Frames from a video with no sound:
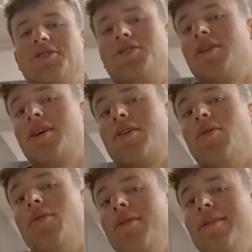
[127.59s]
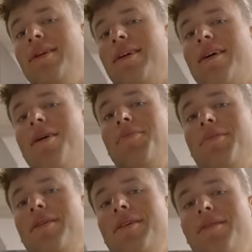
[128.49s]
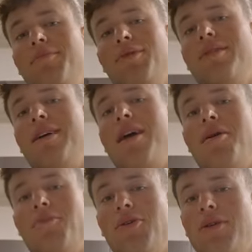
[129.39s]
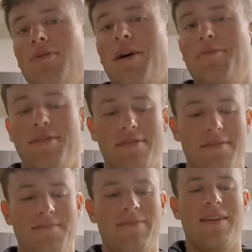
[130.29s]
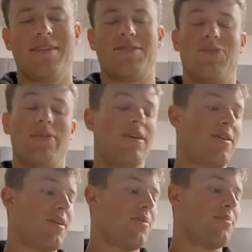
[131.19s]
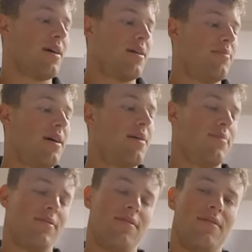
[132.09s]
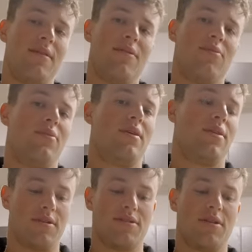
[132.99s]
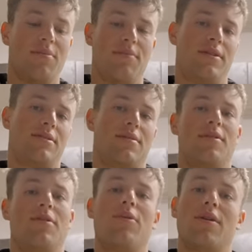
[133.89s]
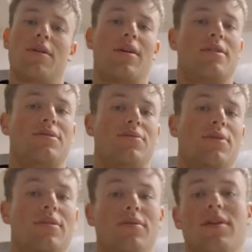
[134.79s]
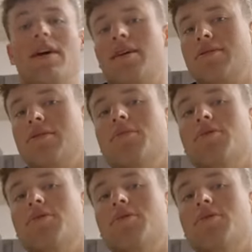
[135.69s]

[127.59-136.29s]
just like oiling up and putting ammo in a weapon. So we are all primed up with our supplements. I'm gonna walk you guys through what I do next in the